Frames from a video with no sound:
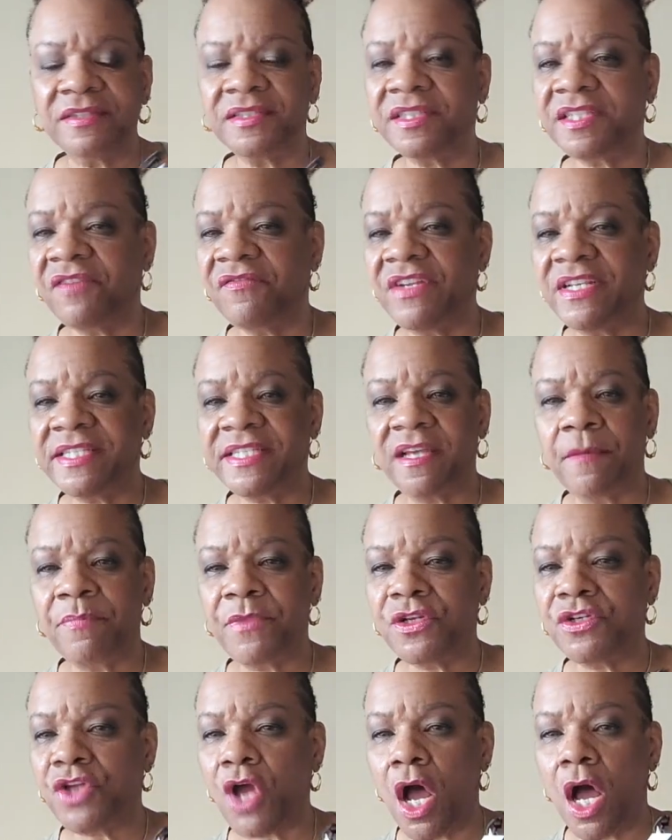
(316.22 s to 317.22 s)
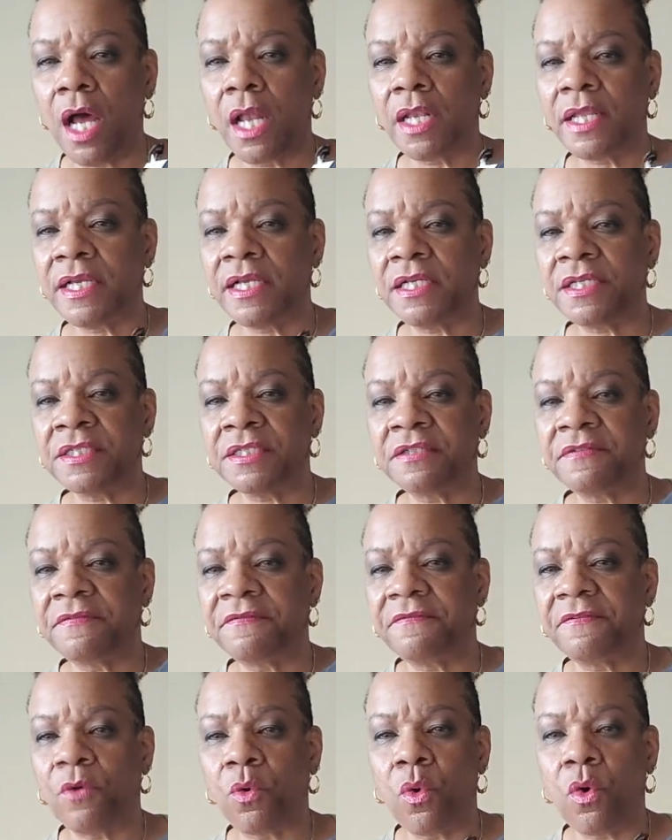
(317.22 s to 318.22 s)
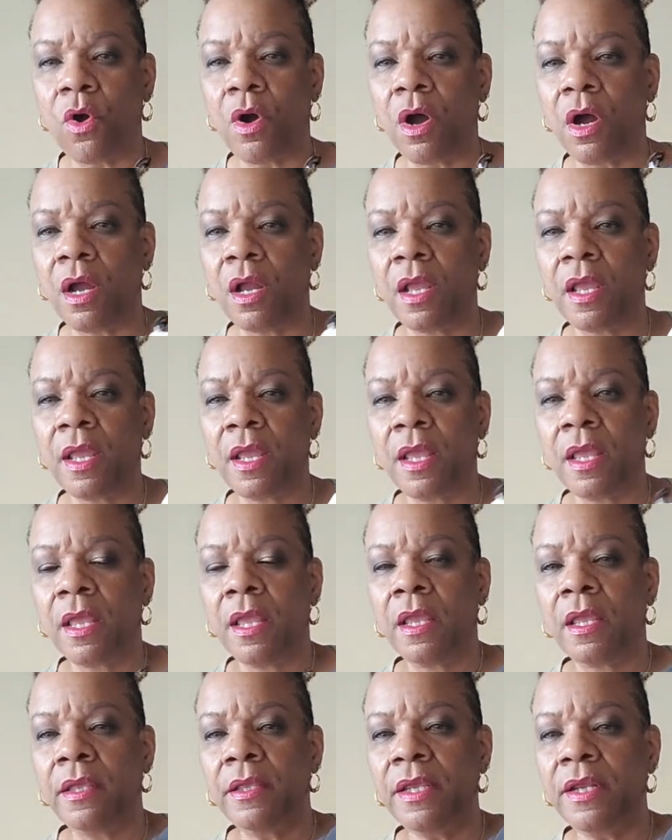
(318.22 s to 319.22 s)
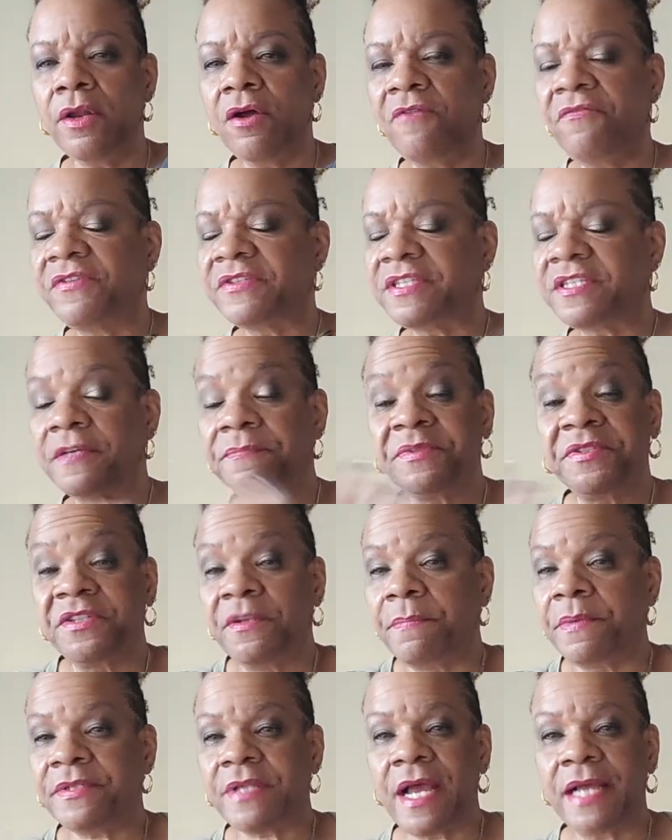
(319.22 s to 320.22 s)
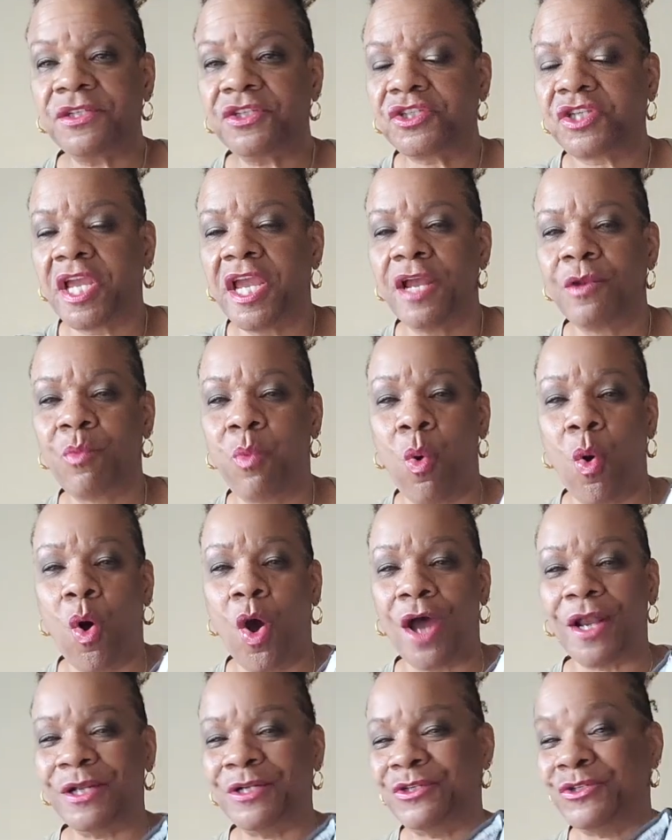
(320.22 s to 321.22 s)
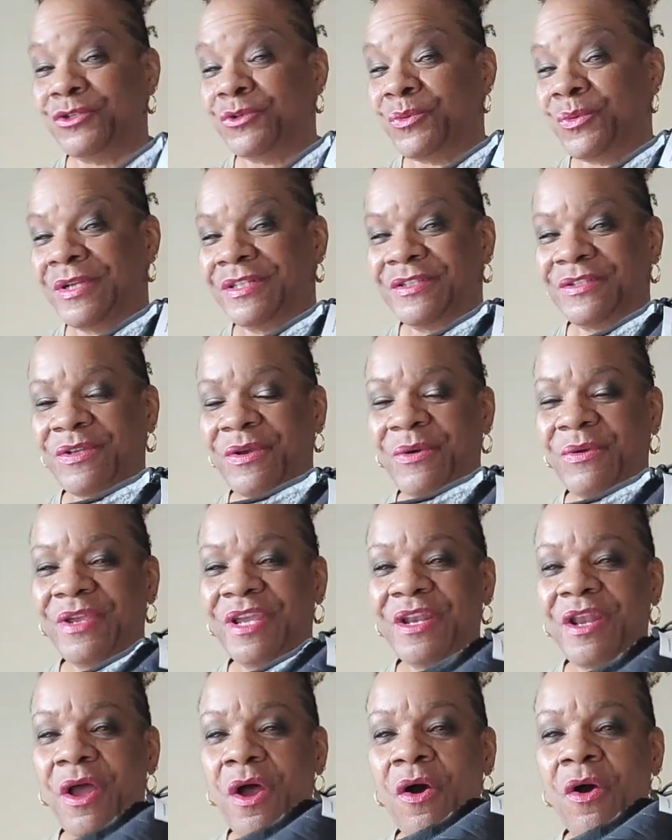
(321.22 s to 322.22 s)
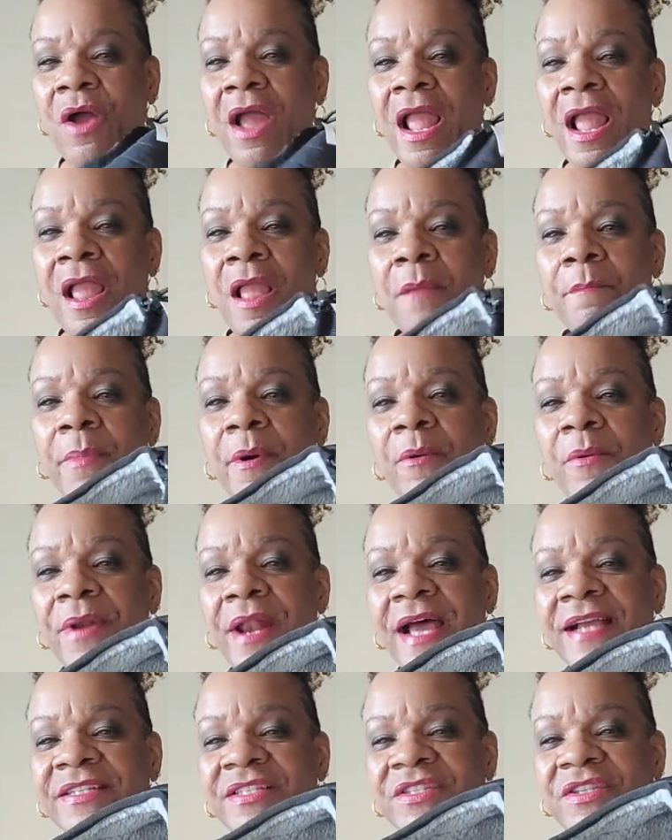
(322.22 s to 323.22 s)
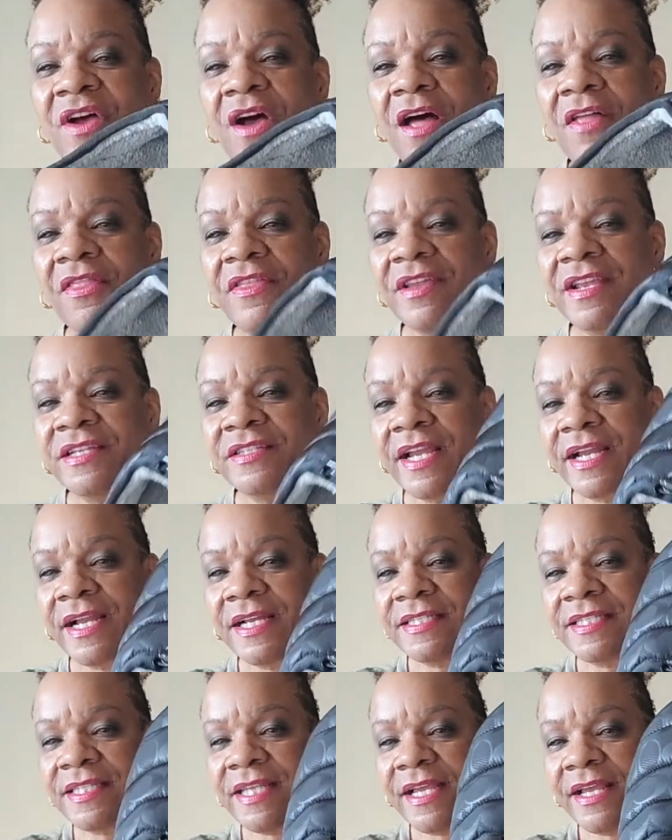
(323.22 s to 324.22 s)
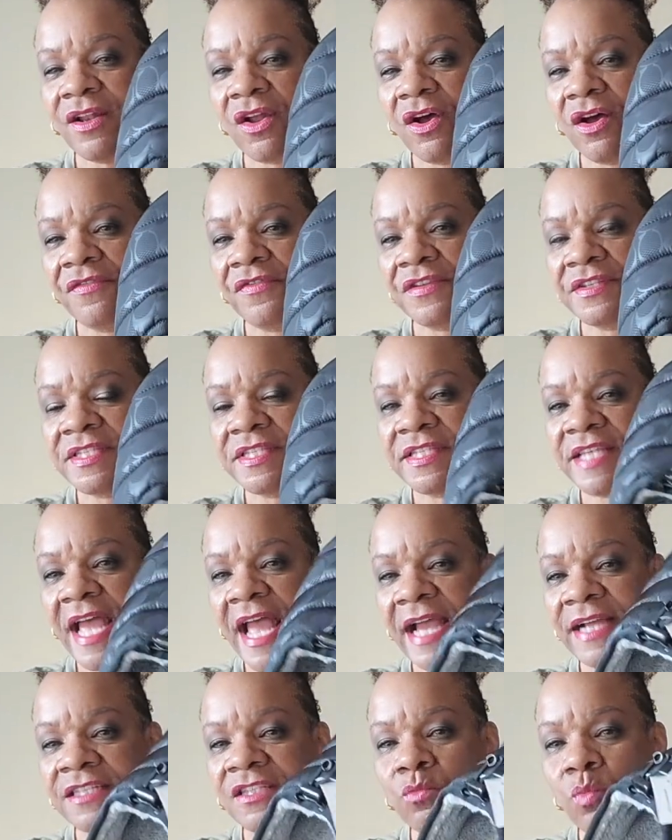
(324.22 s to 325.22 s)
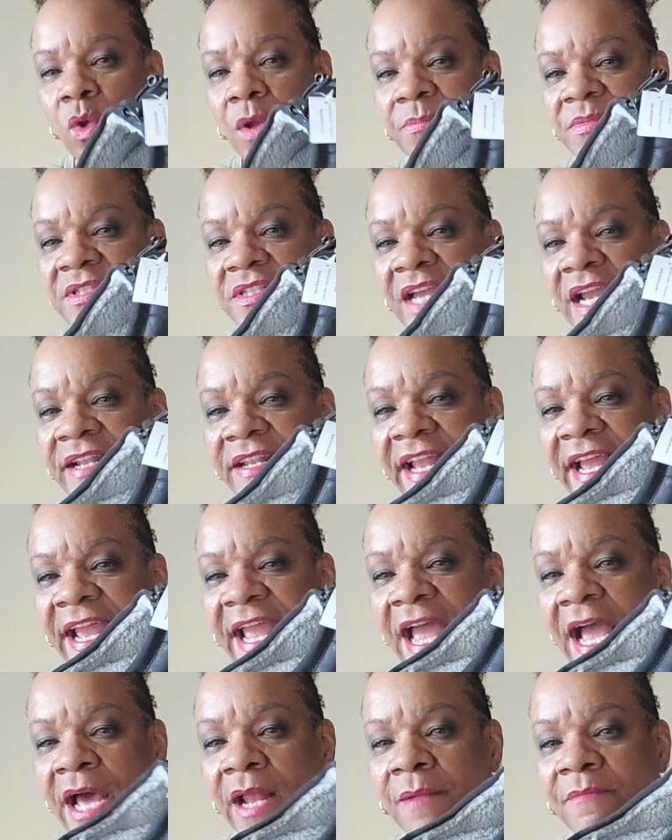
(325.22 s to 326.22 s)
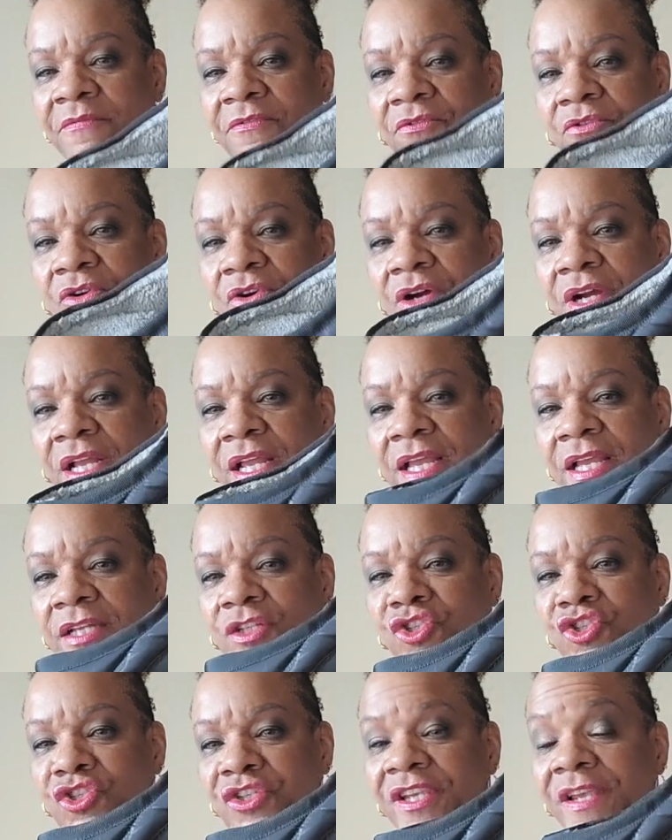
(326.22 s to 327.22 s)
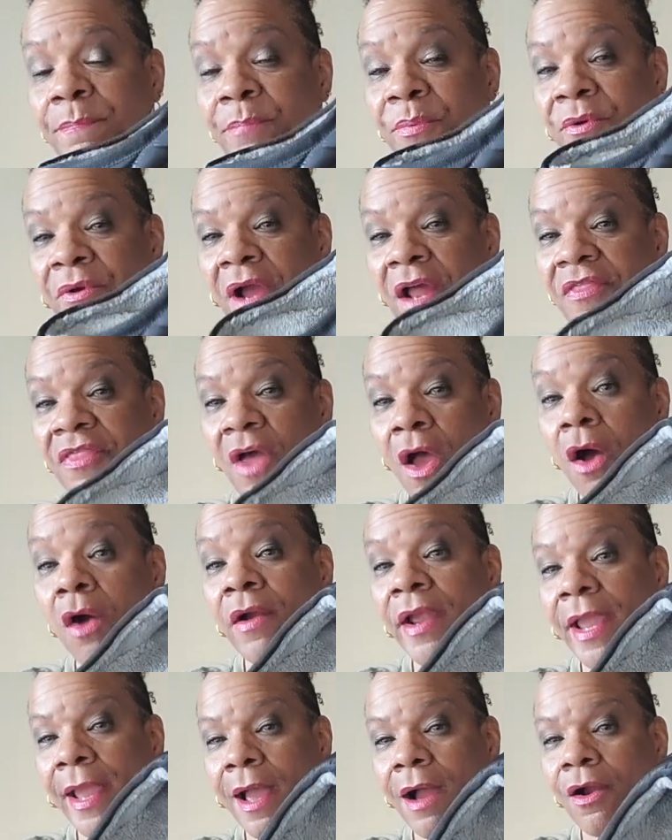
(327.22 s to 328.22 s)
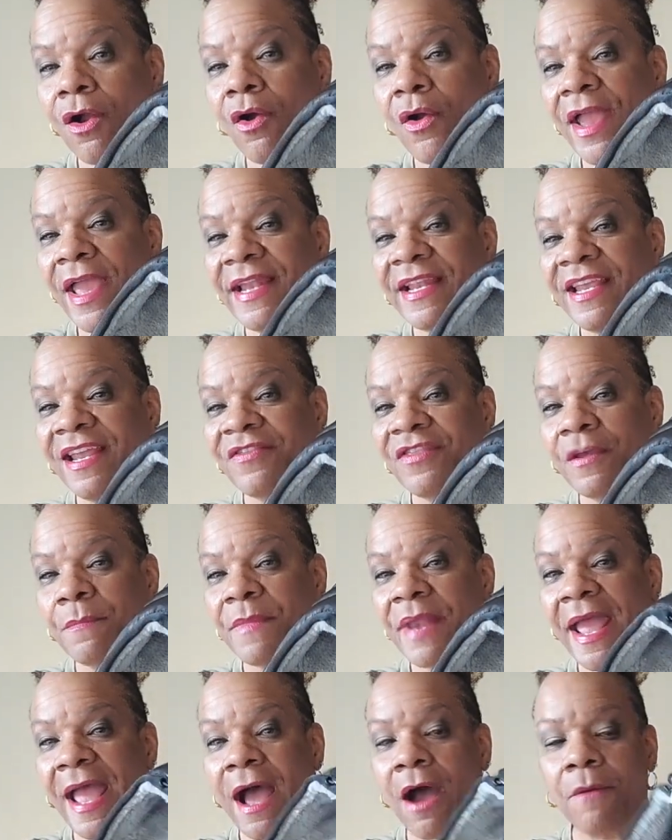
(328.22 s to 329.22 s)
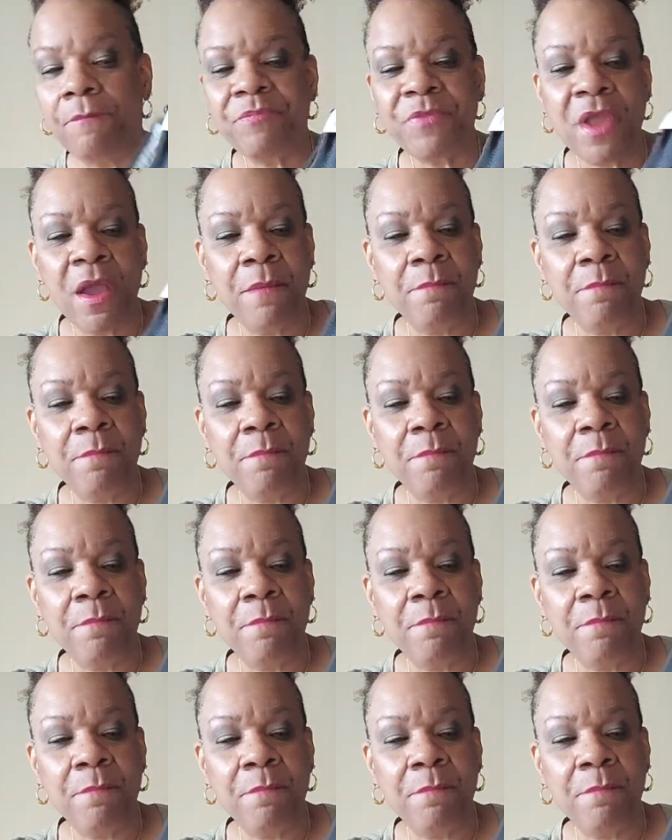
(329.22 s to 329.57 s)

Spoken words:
70-something dollars for, you know, for some slippers. I just didn't want to do it. So, you know, but when I saw these, like I said, on the Saks website and they had them for cheaper, I thought, okay, I'll go ahead and get them now.